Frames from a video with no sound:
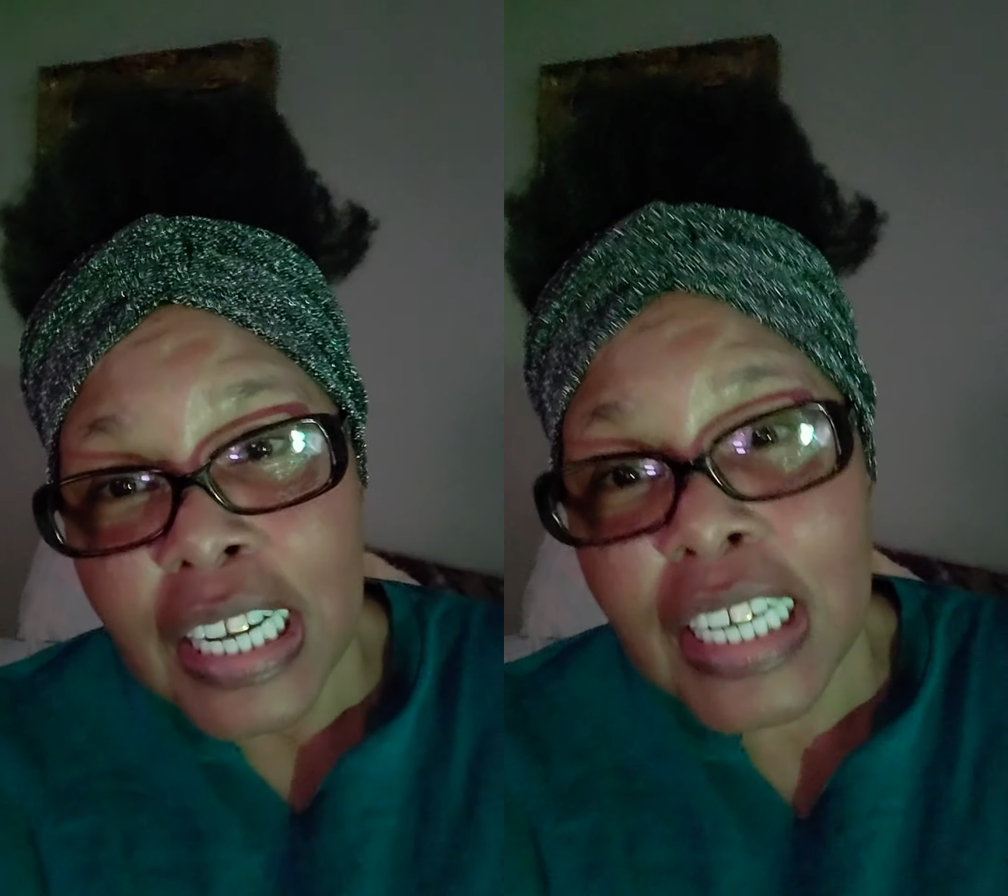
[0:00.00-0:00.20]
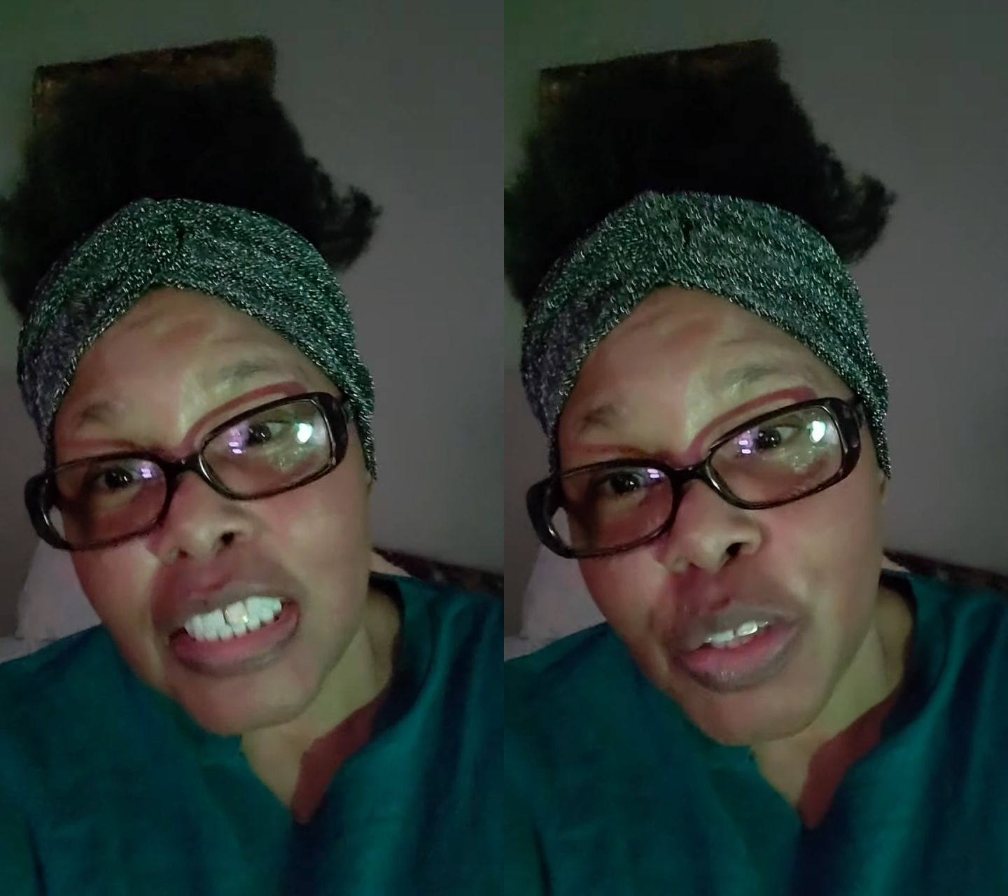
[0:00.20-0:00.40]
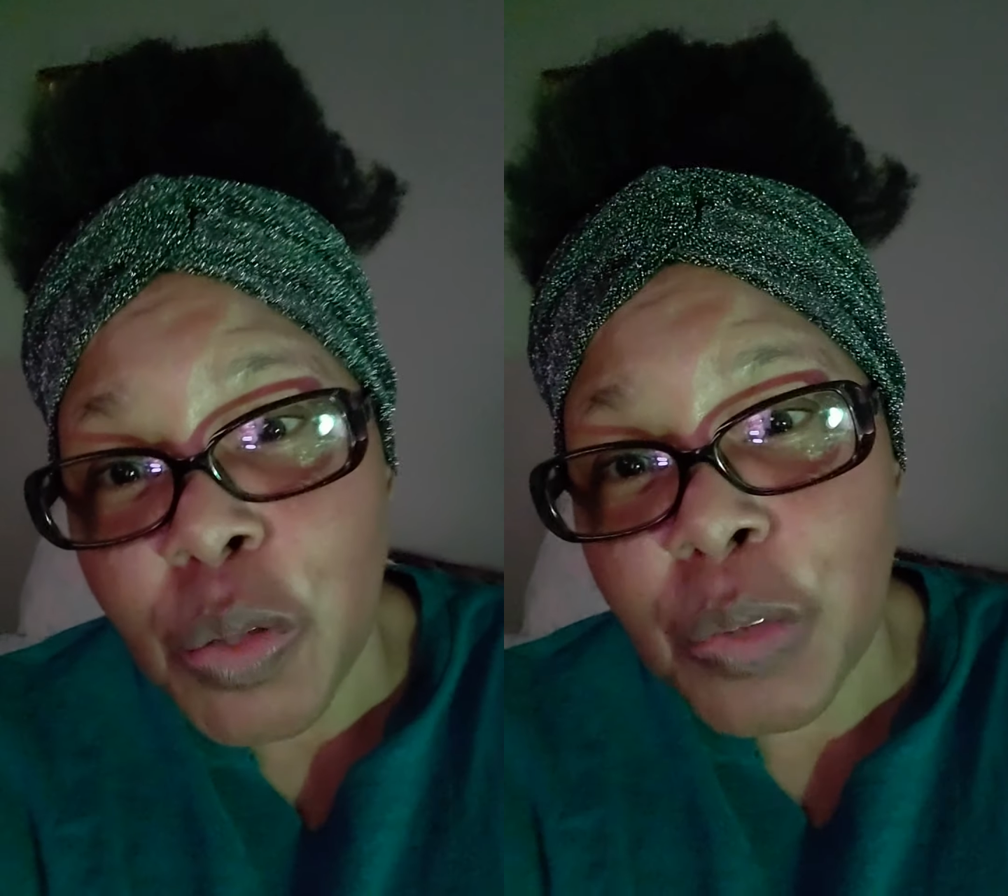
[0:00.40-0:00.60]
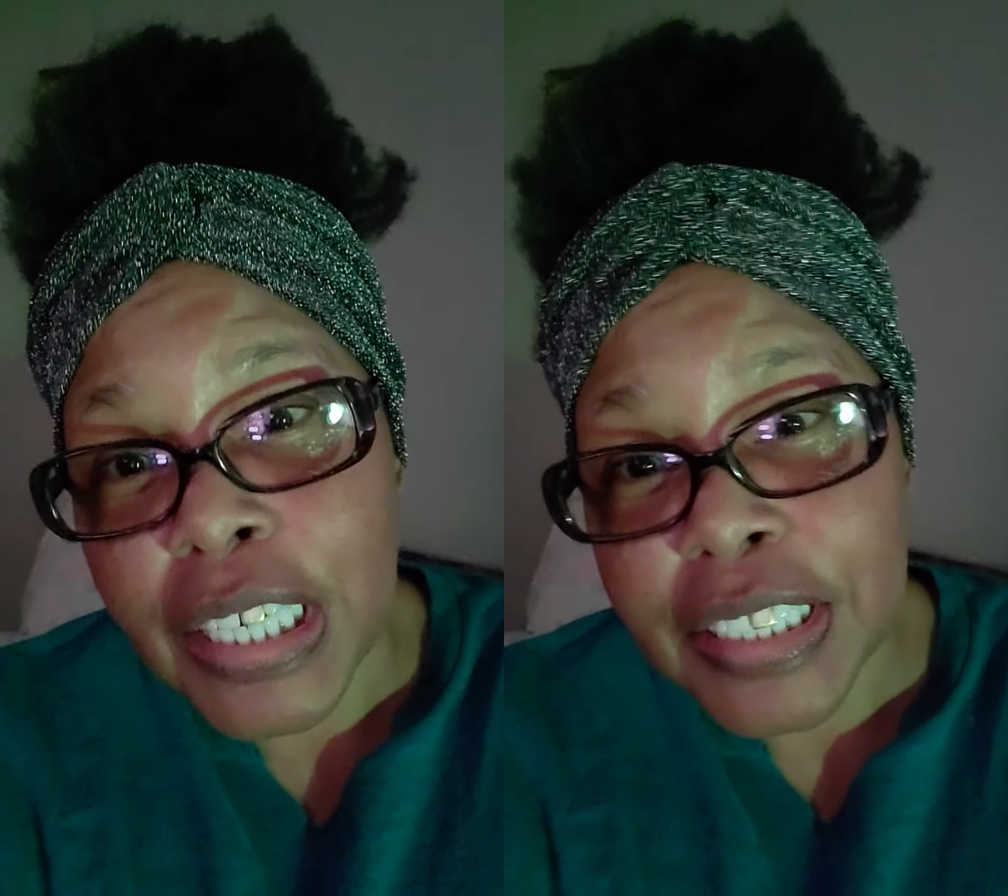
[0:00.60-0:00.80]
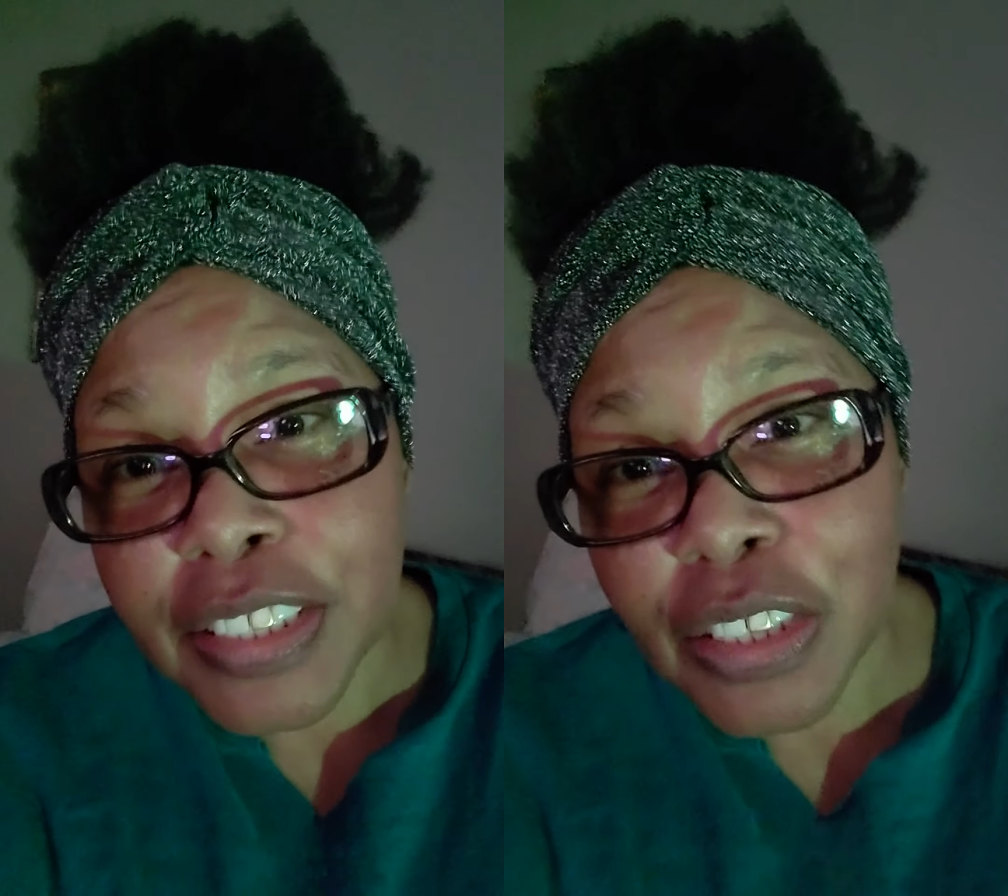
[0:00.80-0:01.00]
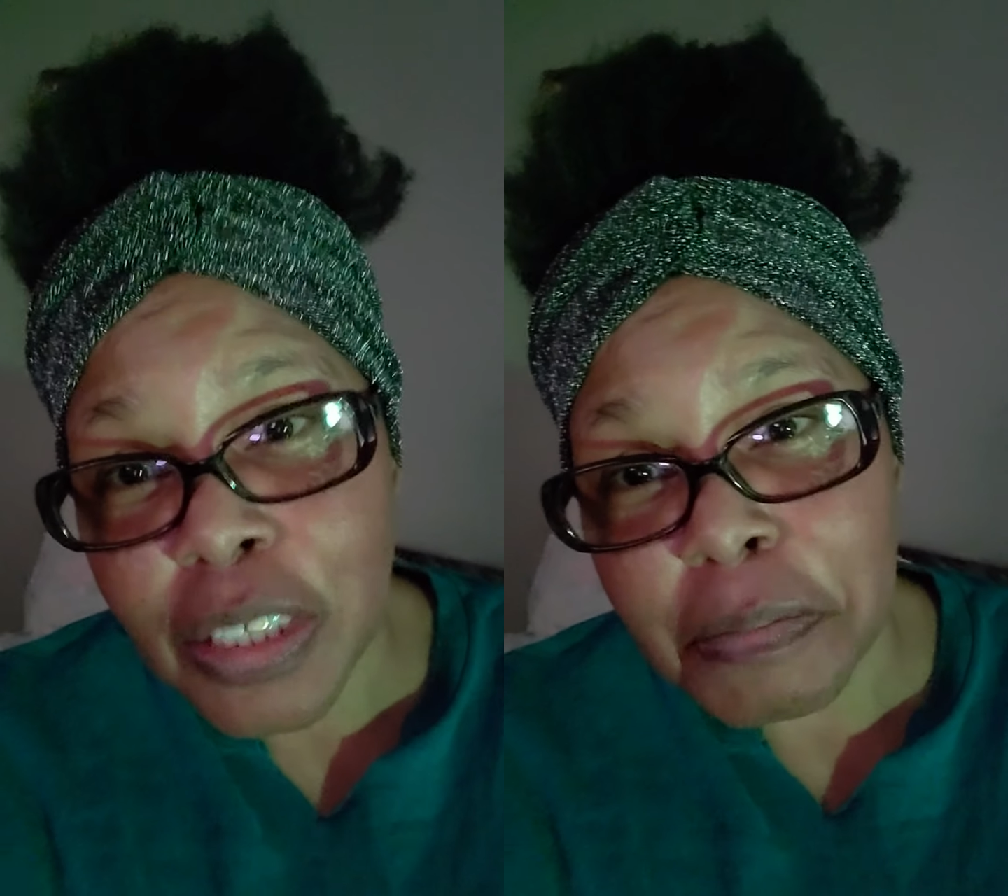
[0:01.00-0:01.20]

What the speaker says: and you run into the